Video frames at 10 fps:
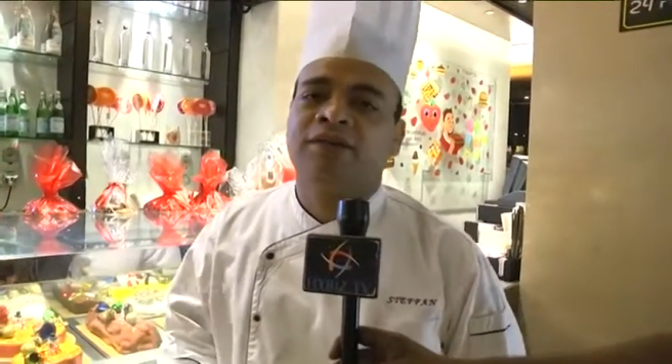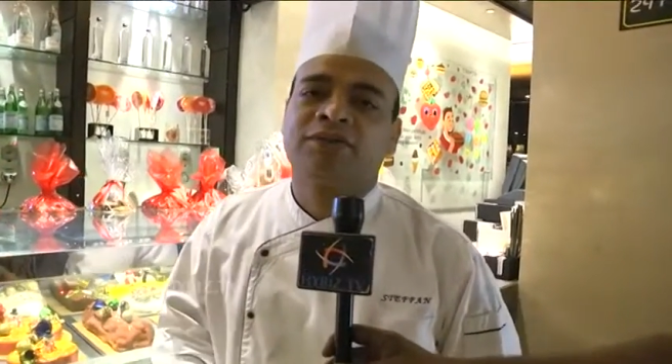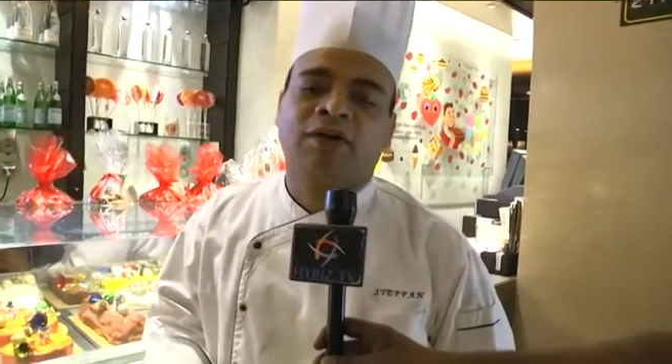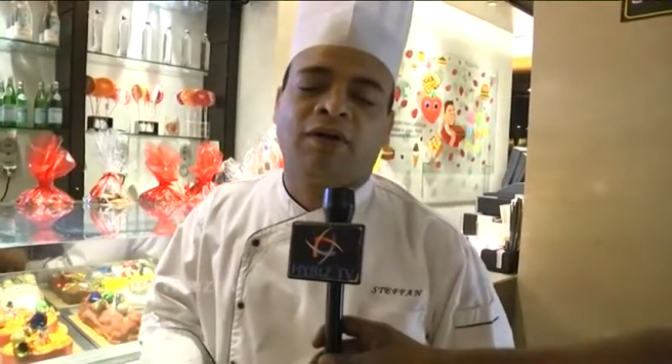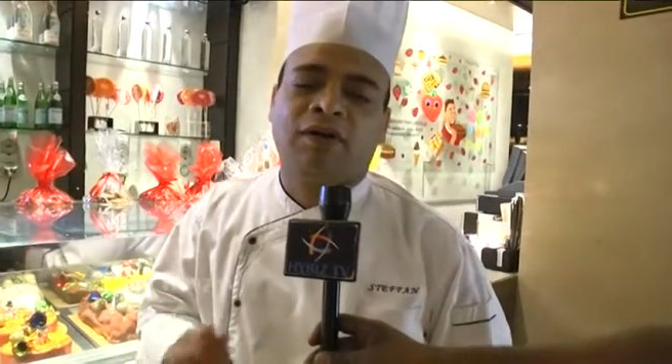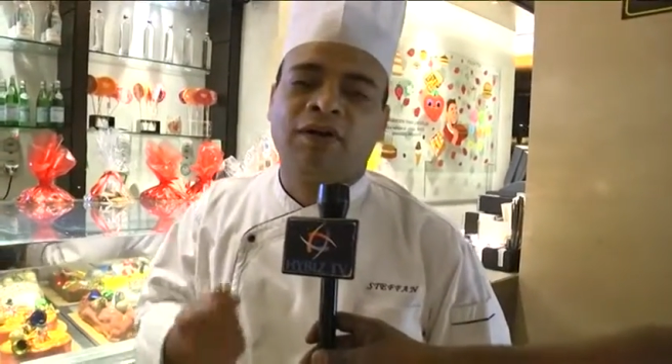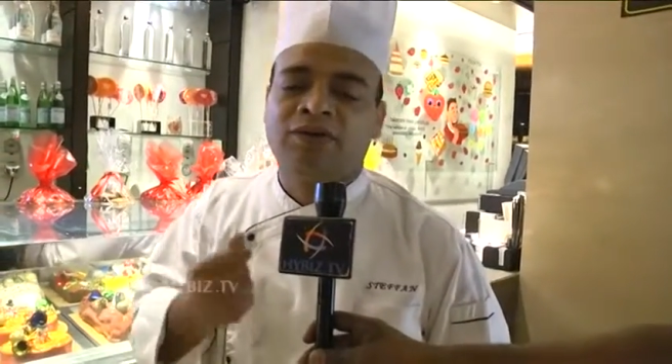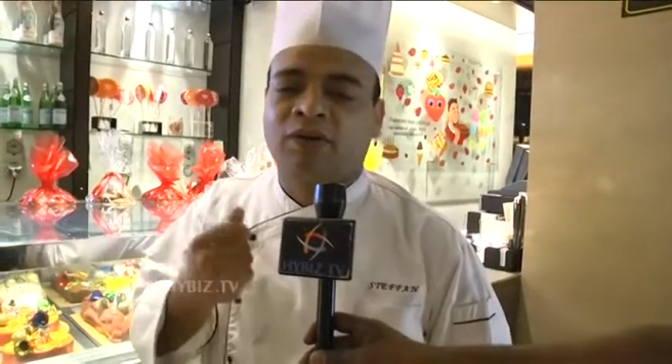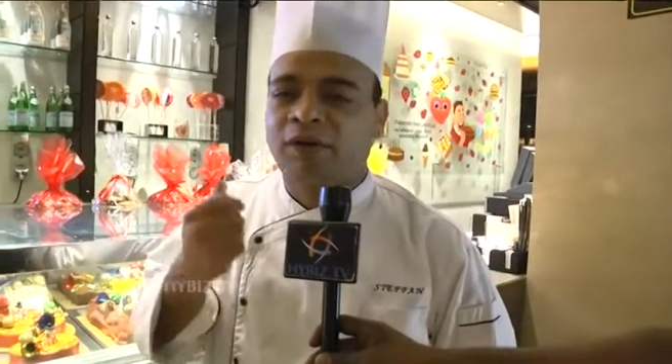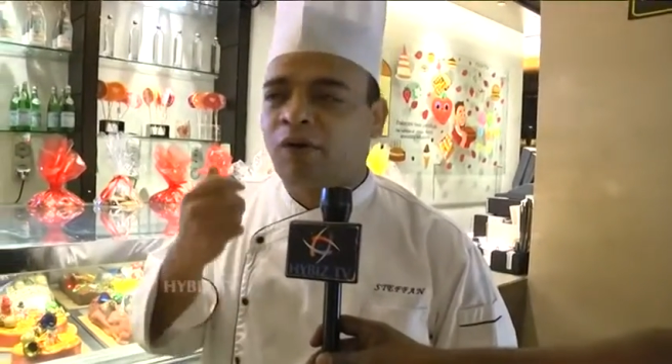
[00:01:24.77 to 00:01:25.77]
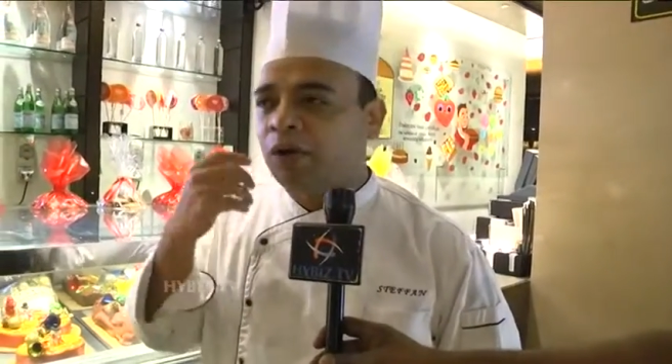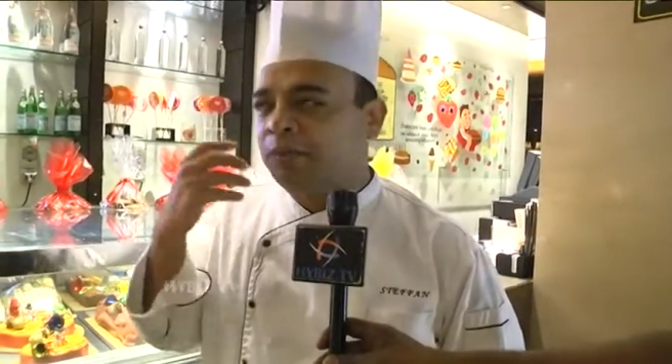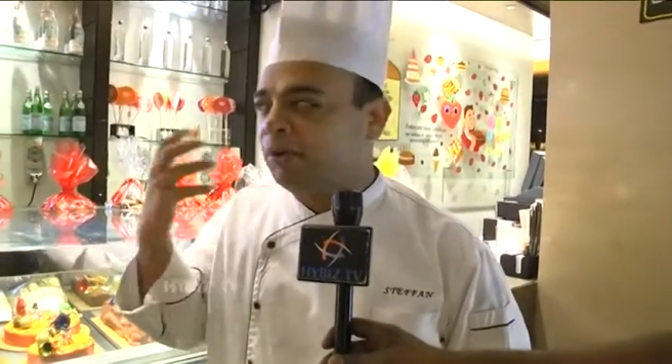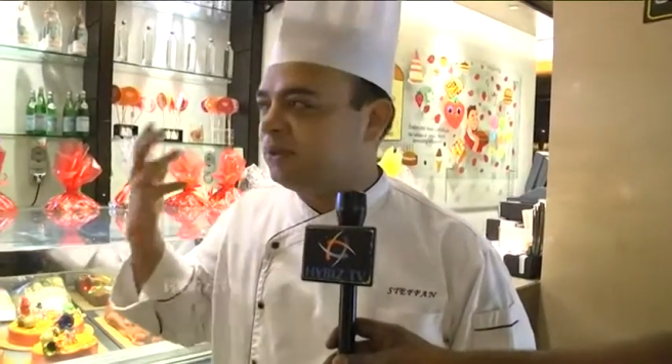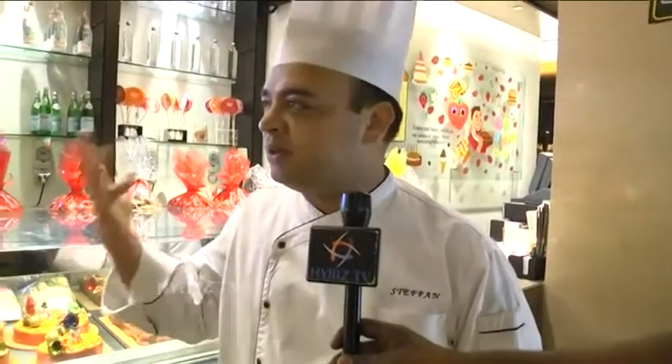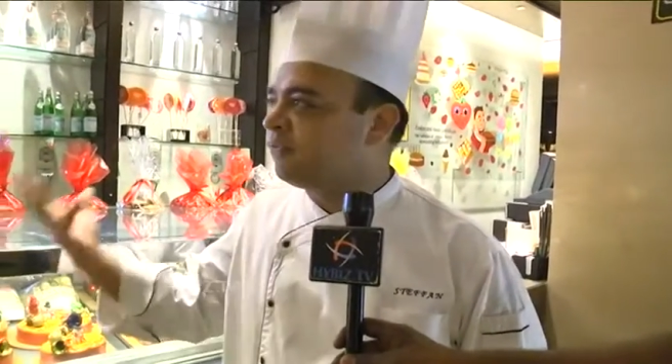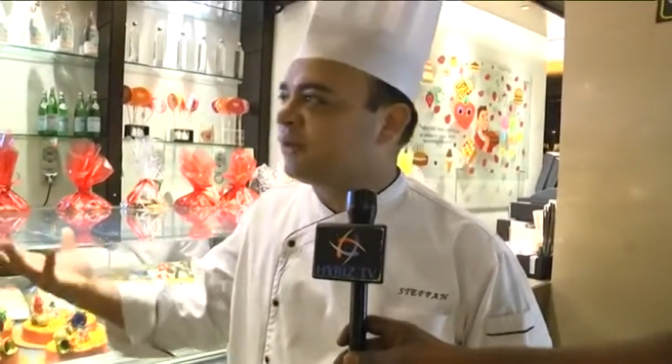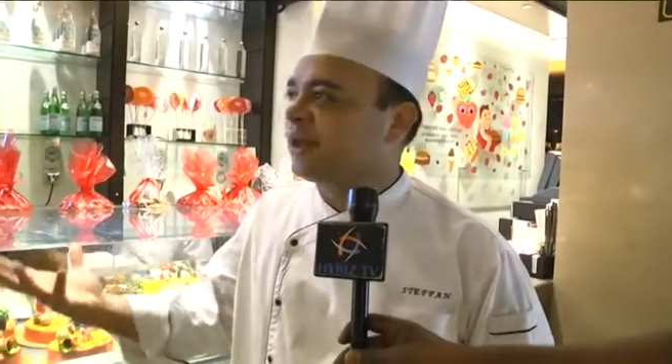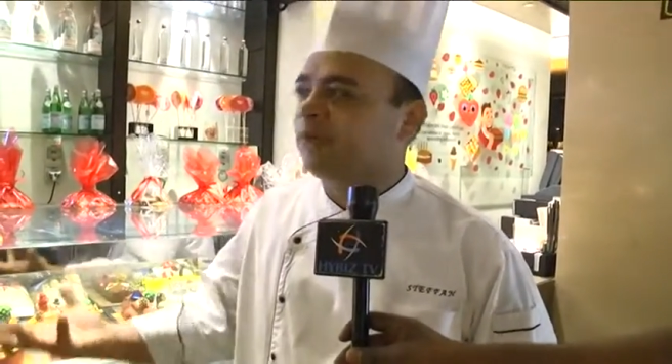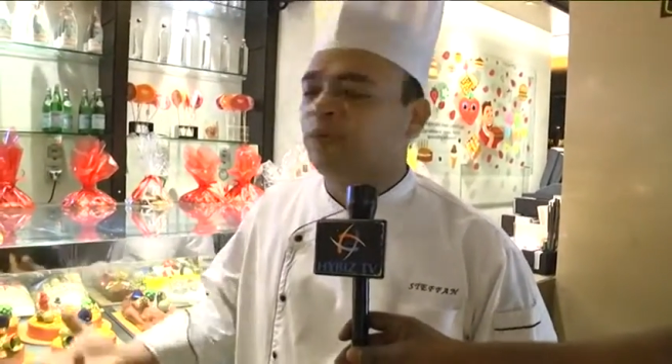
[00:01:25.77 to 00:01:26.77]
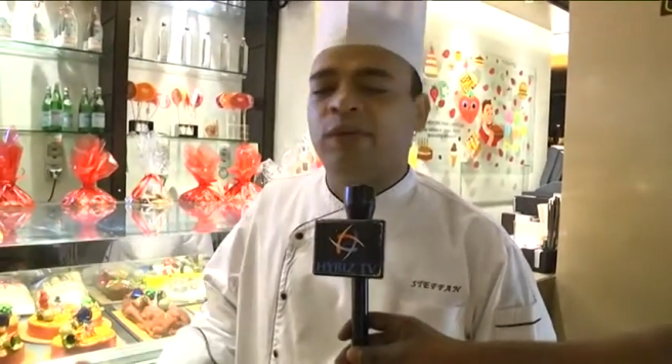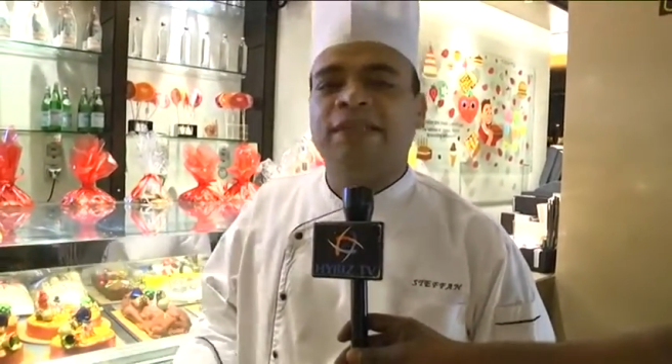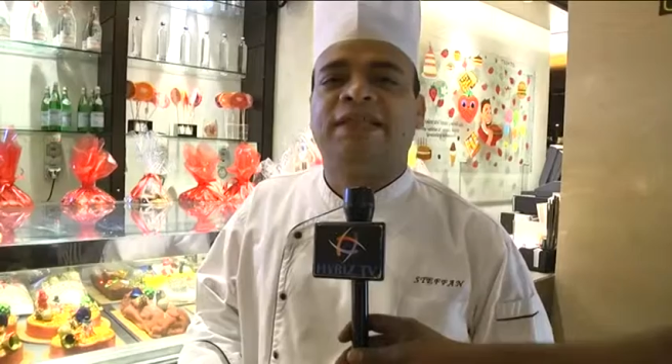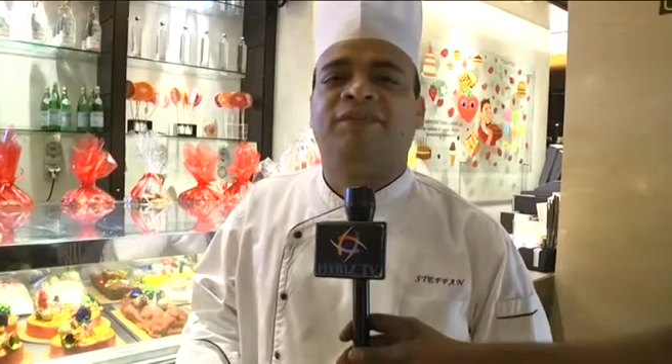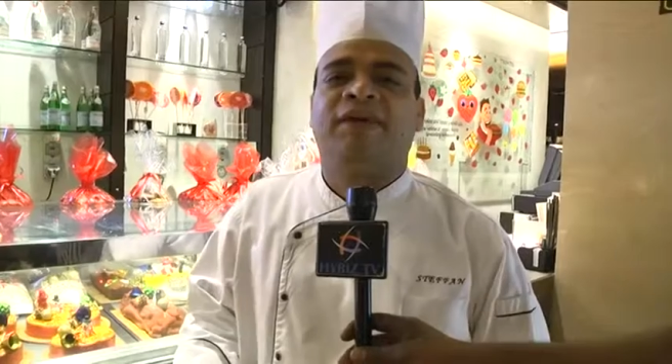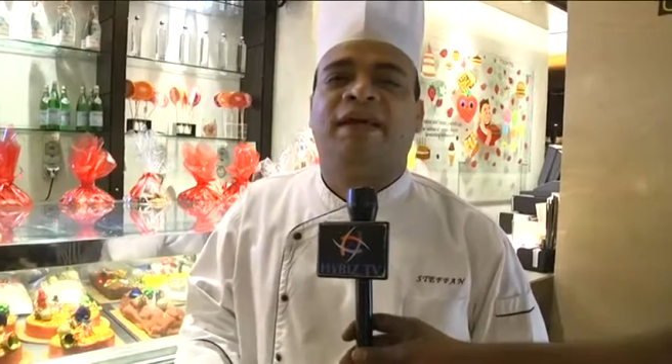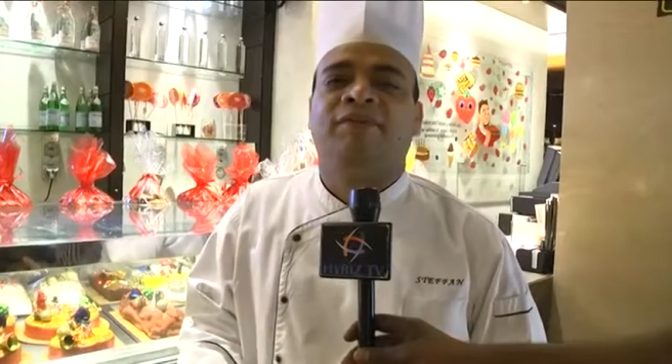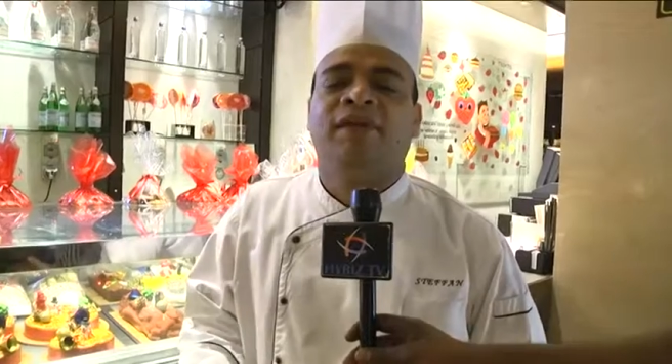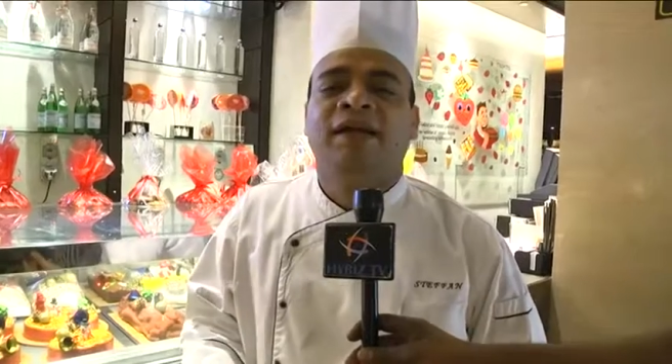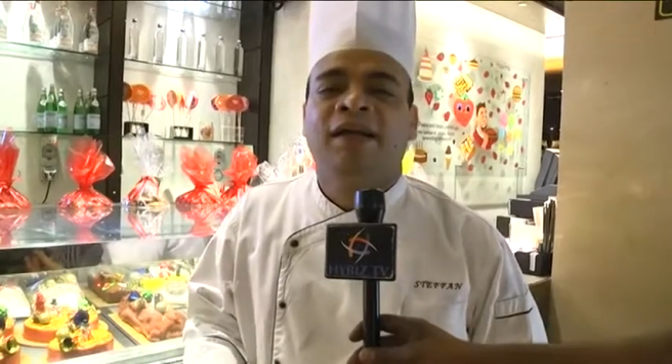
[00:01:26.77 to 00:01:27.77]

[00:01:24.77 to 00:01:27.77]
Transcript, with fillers: It's all, it's all, all about the different kind of goodies that we have